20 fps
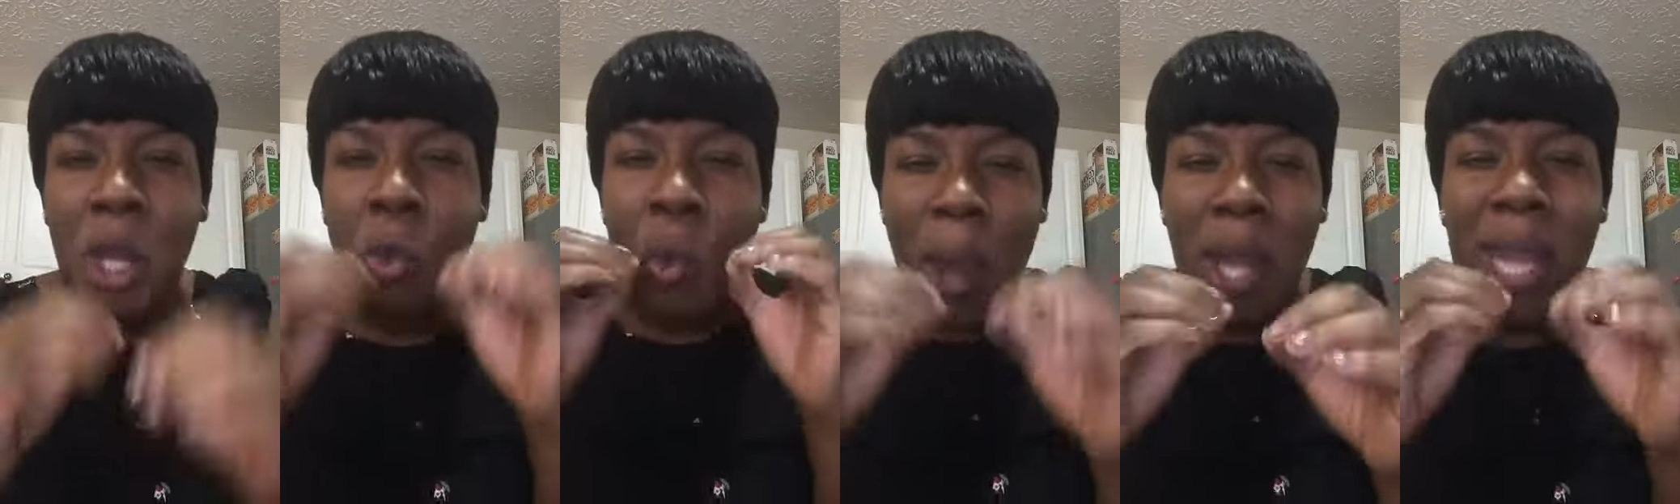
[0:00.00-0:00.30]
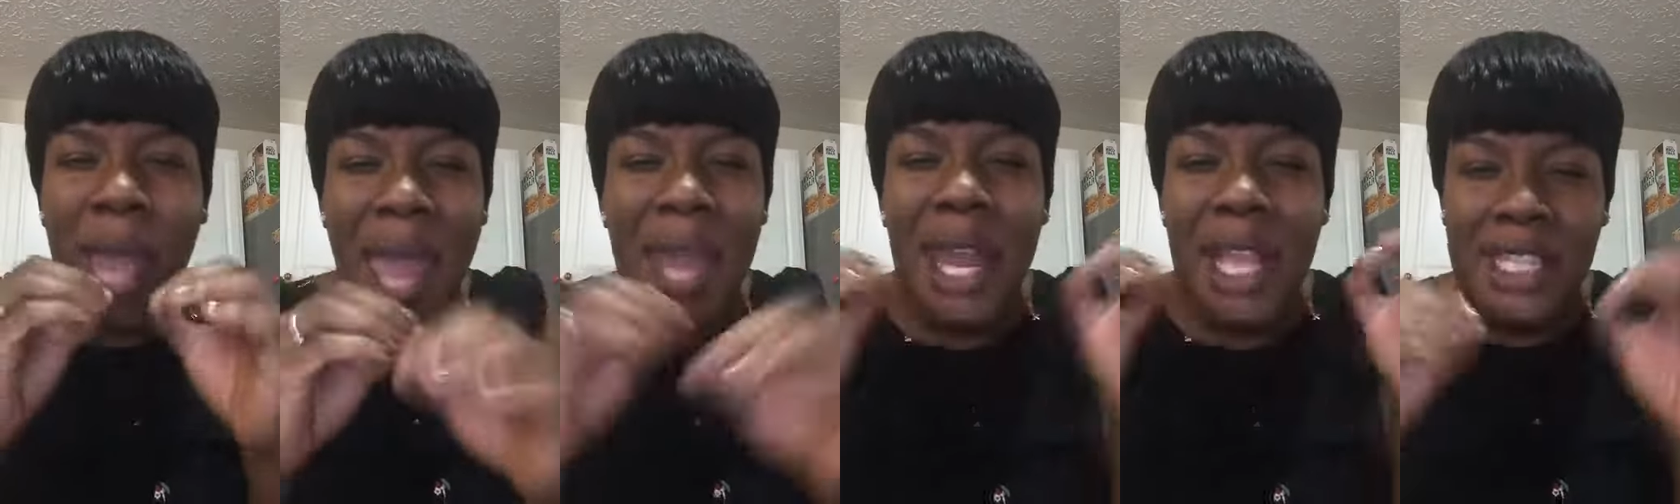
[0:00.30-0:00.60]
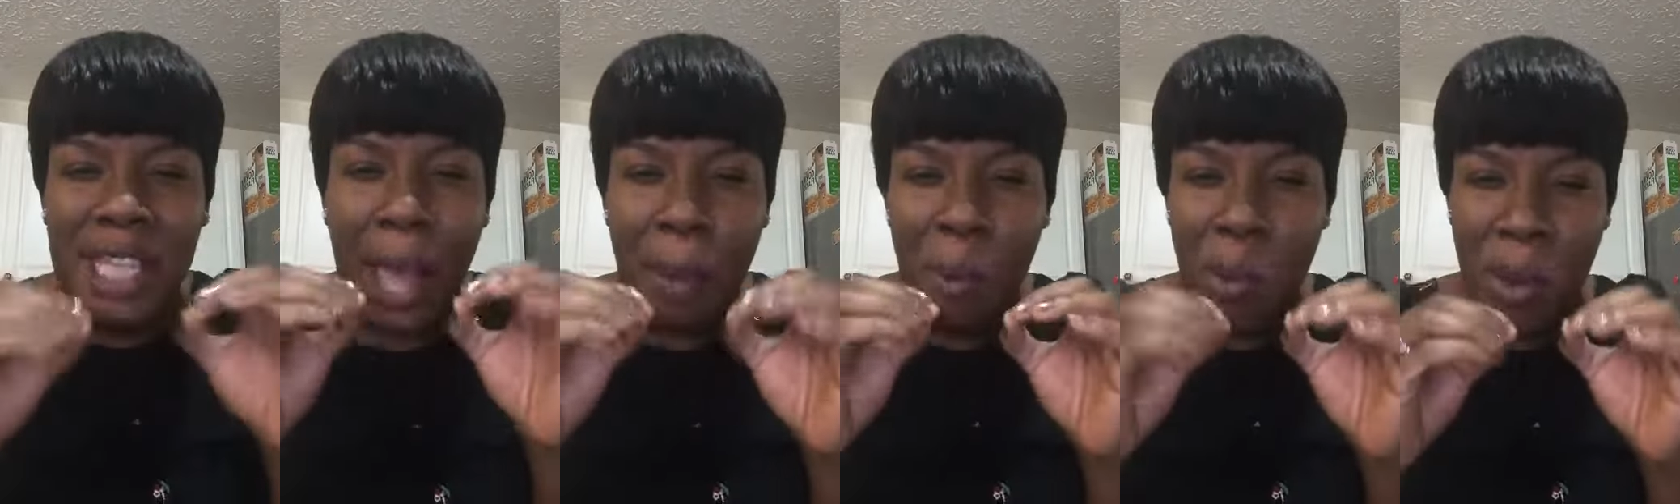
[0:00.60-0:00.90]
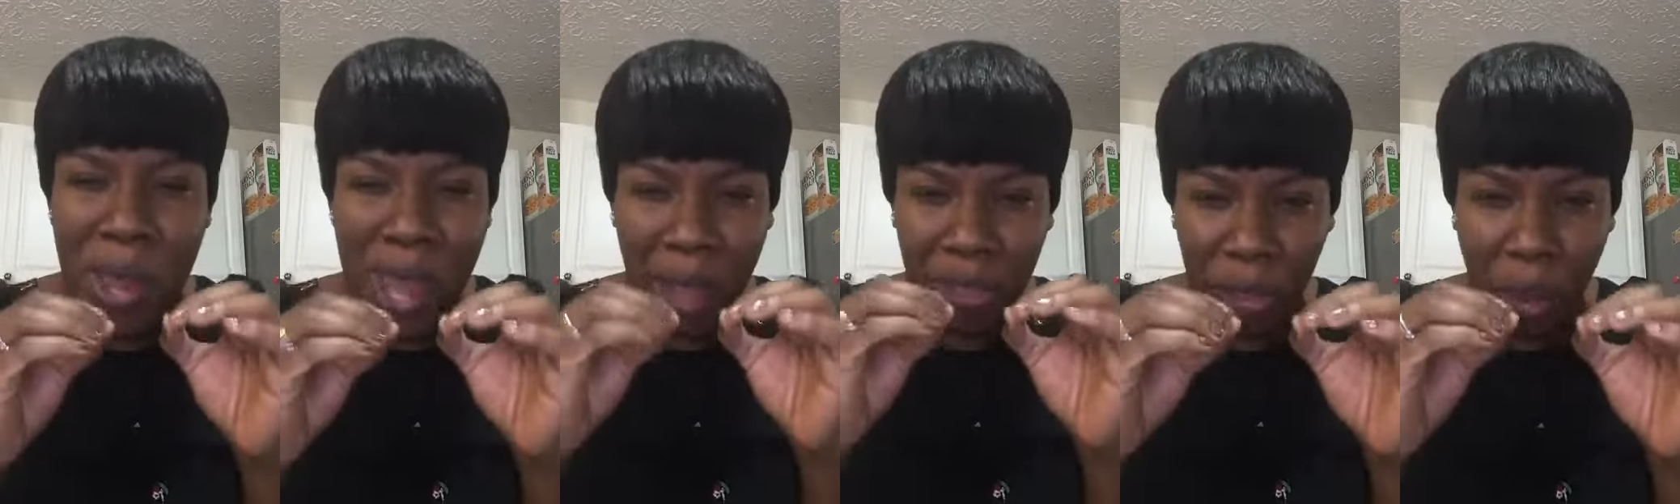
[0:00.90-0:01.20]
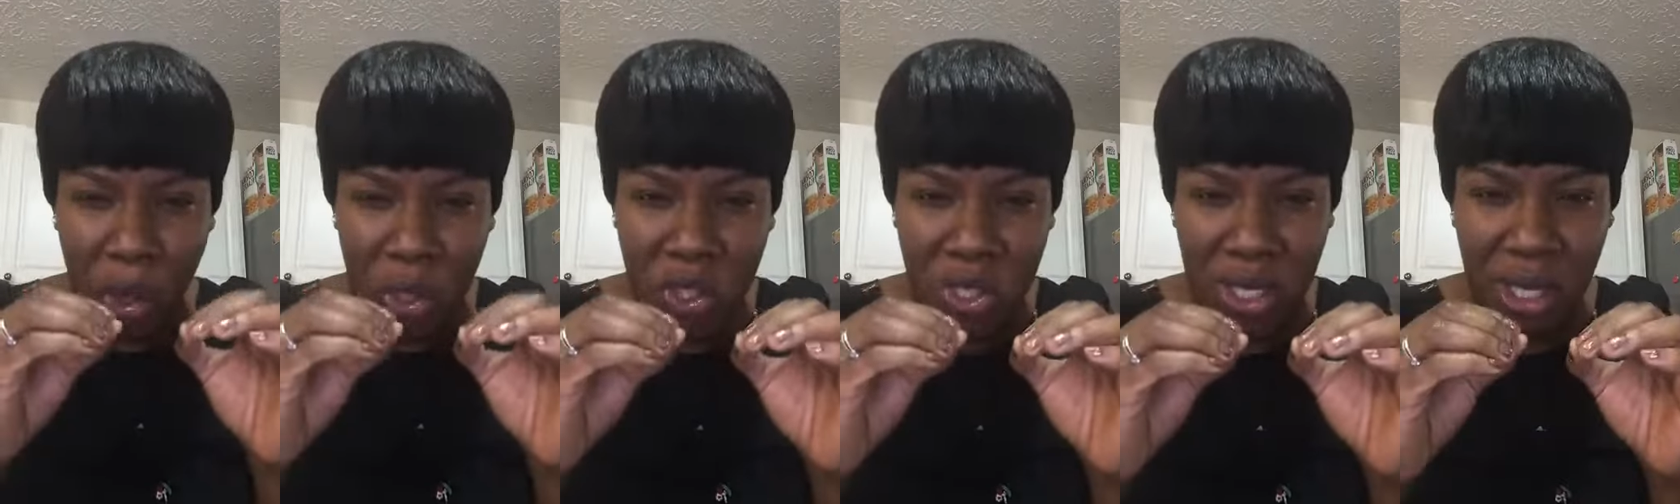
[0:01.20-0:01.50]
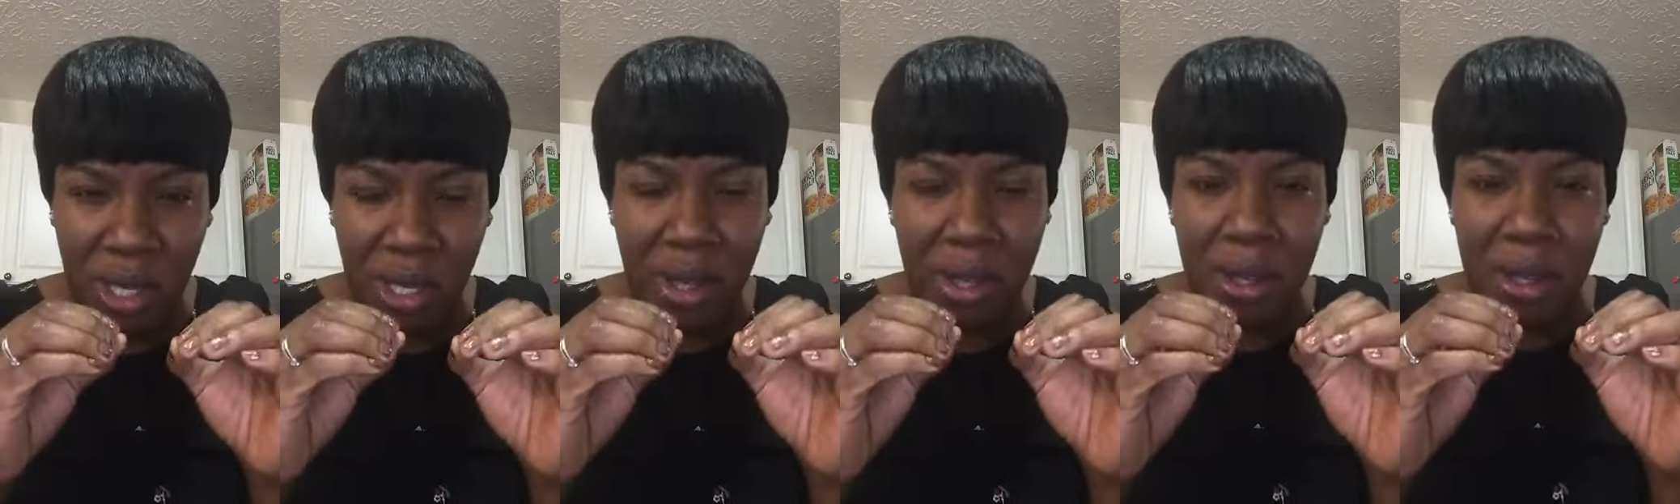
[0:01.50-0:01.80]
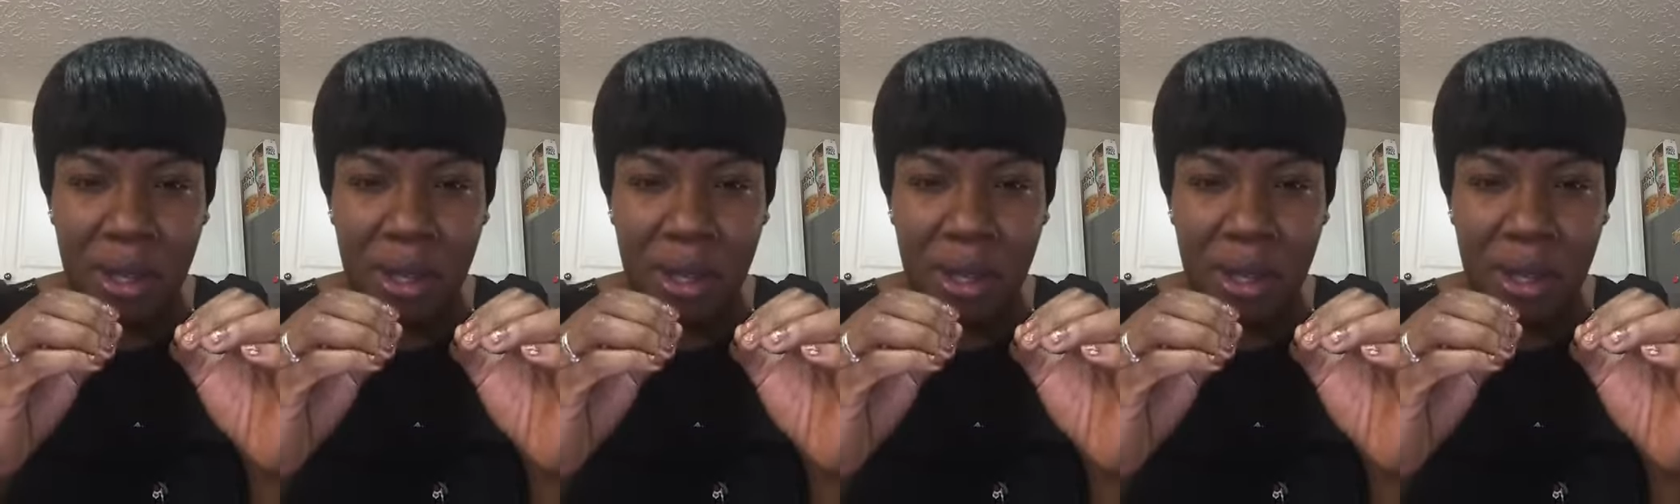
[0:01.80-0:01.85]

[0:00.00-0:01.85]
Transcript: when anytime we are thirsty,